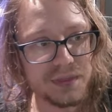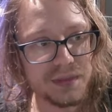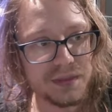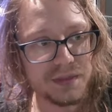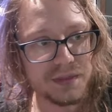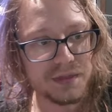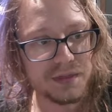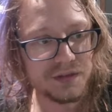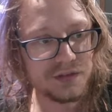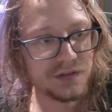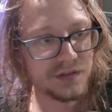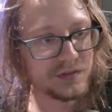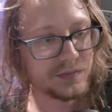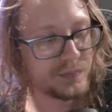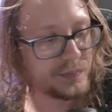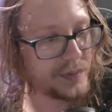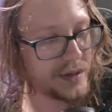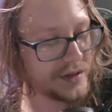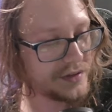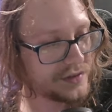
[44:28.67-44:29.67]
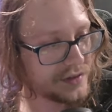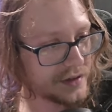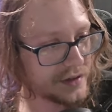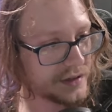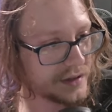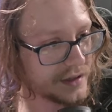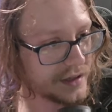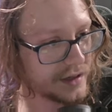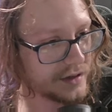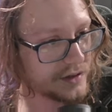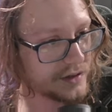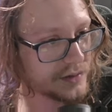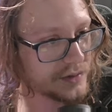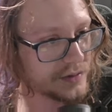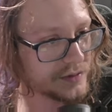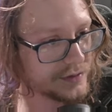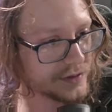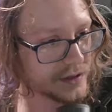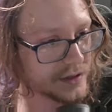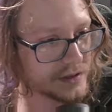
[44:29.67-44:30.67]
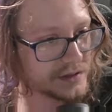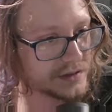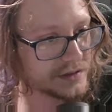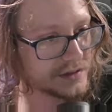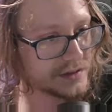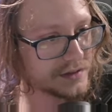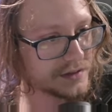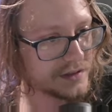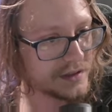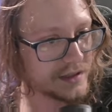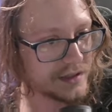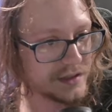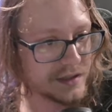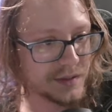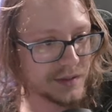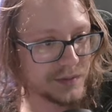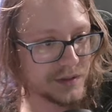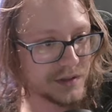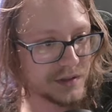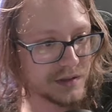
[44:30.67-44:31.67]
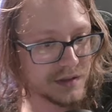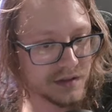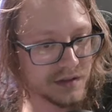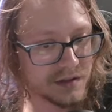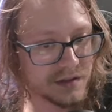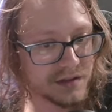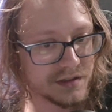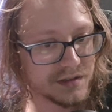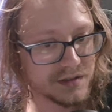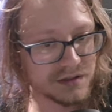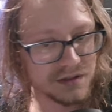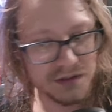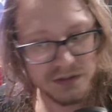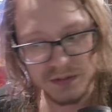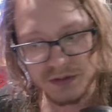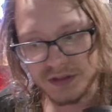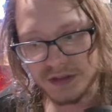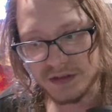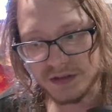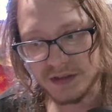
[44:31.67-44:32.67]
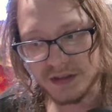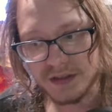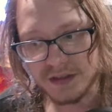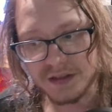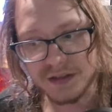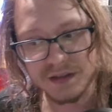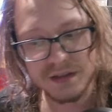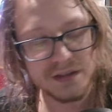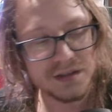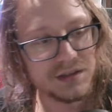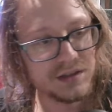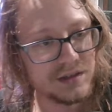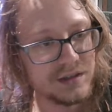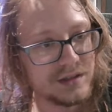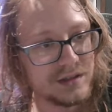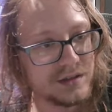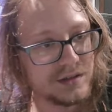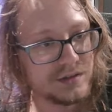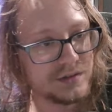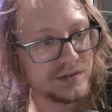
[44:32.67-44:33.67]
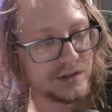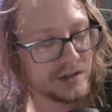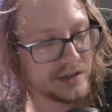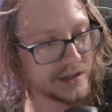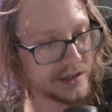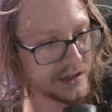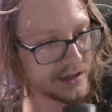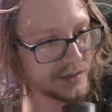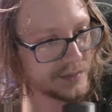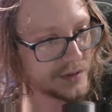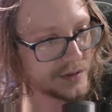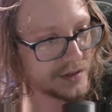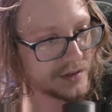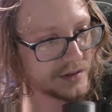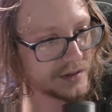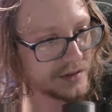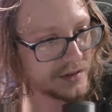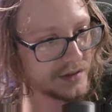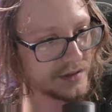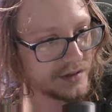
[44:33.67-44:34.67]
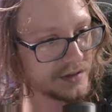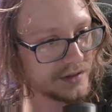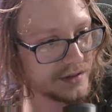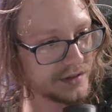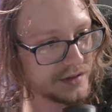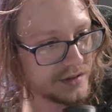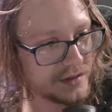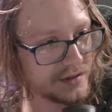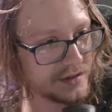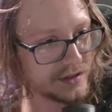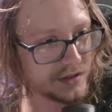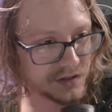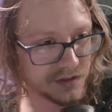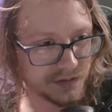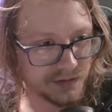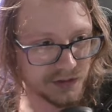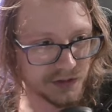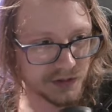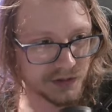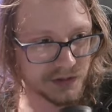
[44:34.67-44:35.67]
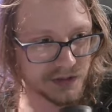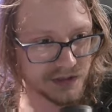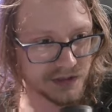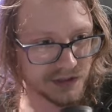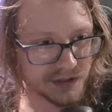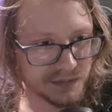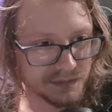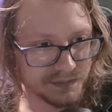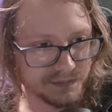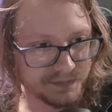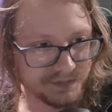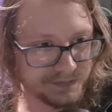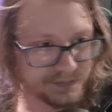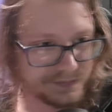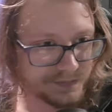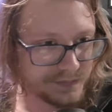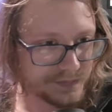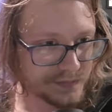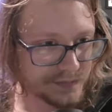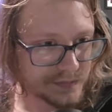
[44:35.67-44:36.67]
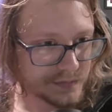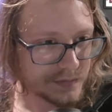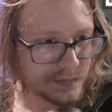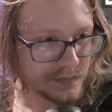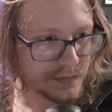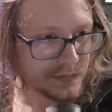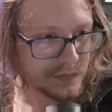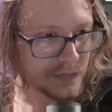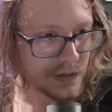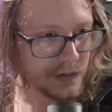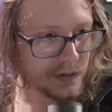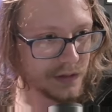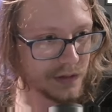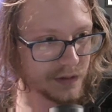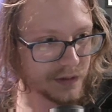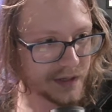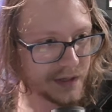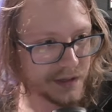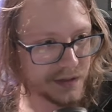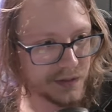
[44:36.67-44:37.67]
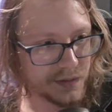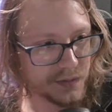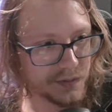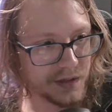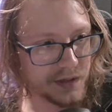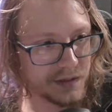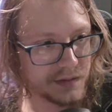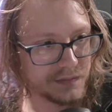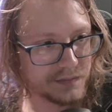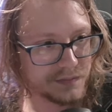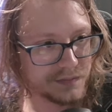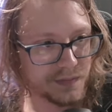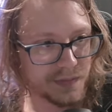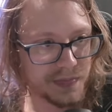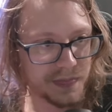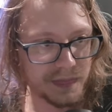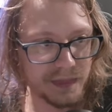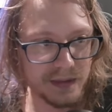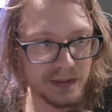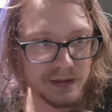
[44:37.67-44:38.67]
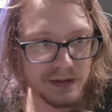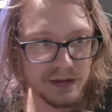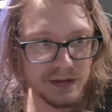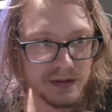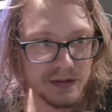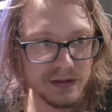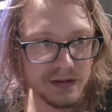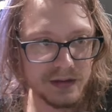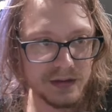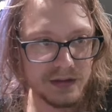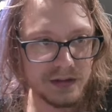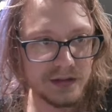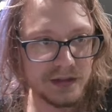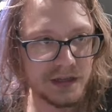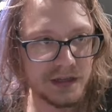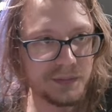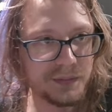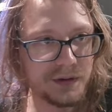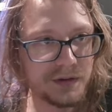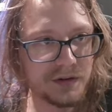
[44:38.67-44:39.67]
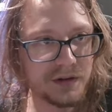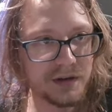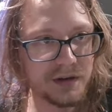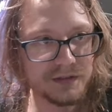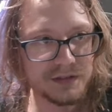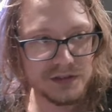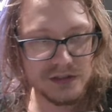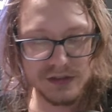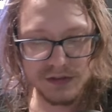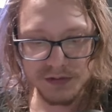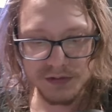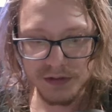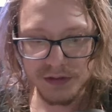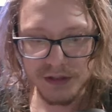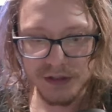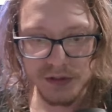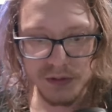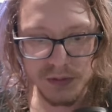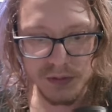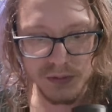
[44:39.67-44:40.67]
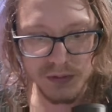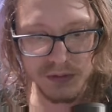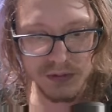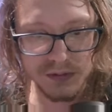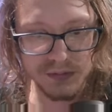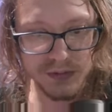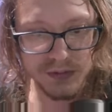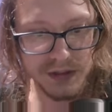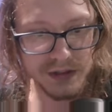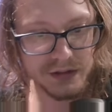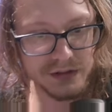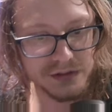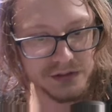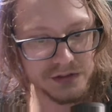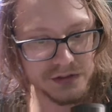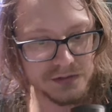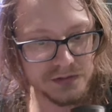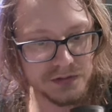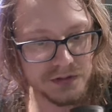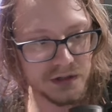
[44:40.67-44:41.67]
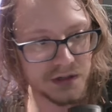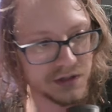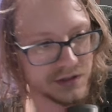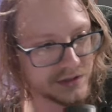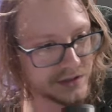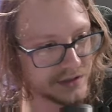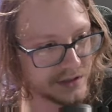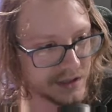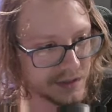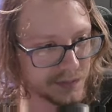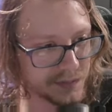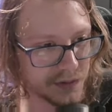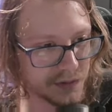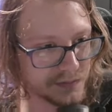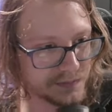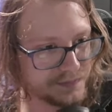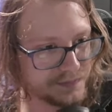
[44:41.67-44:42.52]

this is basically how you invert a doubly linked list, which is a very common interview question. Okay, well, that about covers it for the cool recursive art demo.